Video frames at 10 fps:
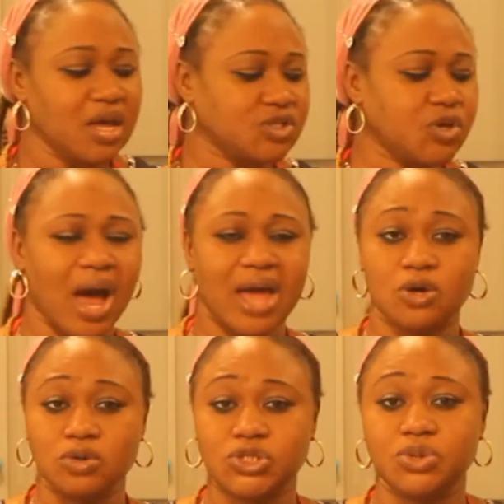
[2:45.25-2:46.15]
so I
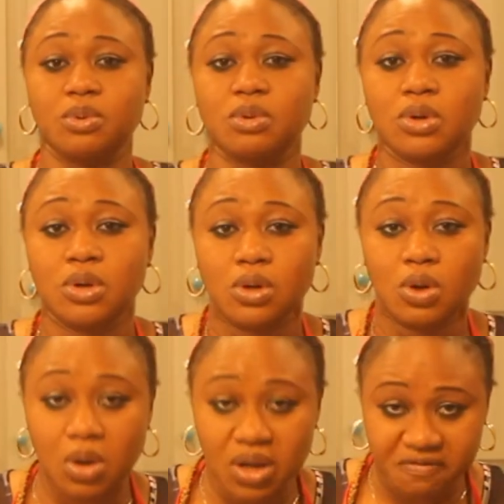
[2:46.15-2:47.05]
go to
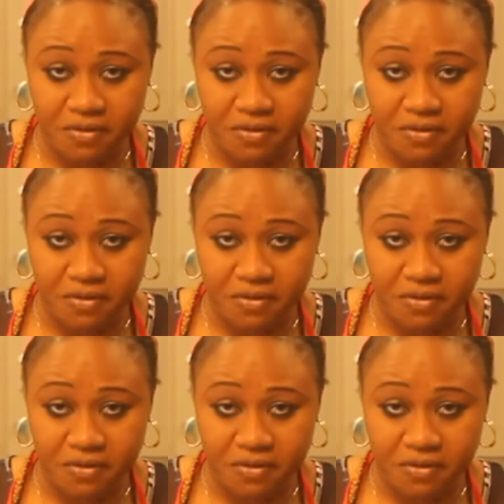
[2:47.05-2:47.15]
olive